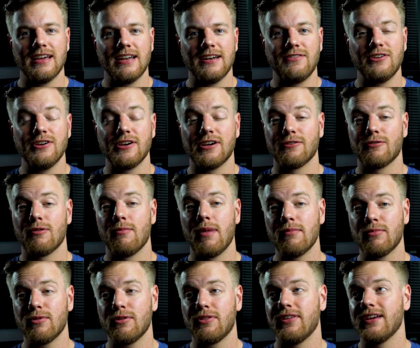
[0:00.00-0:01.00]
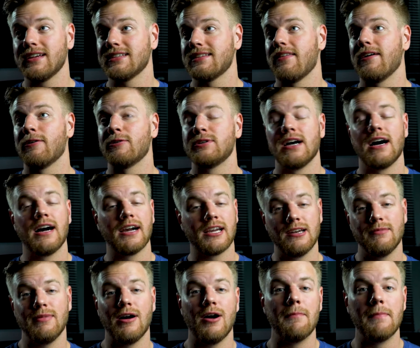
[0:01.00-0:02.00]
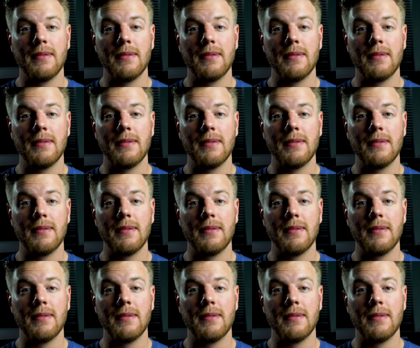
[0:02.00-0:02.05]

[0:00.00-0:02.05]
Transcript: and if you can remember things that they were talking about